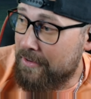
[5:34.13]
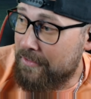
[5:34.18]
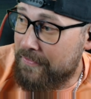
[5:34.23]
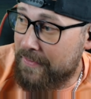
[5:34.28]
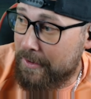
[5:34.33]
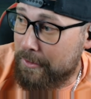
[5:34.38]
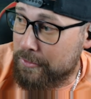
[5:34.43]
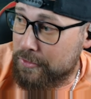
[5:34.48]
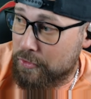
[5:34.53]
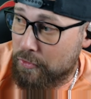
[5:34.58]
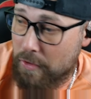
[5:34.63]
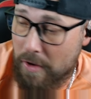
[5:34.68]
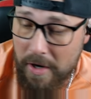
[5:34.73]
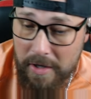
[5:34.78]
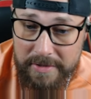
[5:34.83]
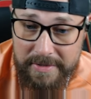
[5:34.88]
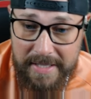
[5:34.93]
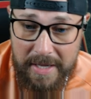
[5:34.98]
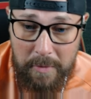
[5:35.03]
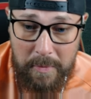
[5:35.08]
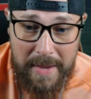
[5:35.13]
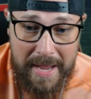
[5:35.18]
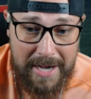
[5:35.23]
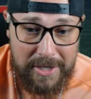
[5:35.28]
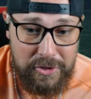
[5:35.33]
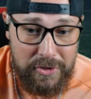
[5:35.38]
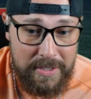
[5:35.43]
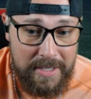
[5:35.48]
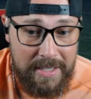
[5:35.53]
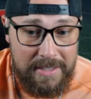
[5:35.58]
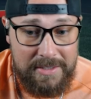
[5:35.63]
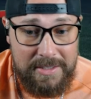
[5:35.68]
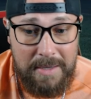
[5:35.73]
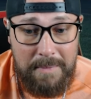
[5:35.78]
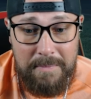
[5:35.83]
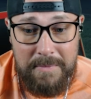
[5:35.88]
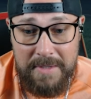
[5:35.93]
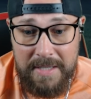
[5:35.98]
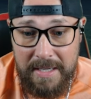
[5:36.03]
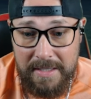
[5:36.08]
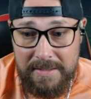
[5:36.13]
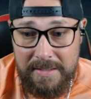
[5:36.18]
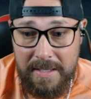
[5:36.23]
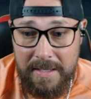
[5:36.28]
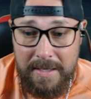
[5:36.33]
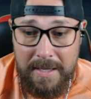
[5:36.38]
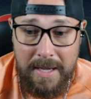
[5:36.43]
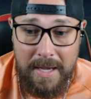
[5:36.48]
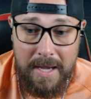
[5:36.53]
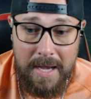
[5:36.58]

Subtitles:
Fingers crossed that we actually get something decent.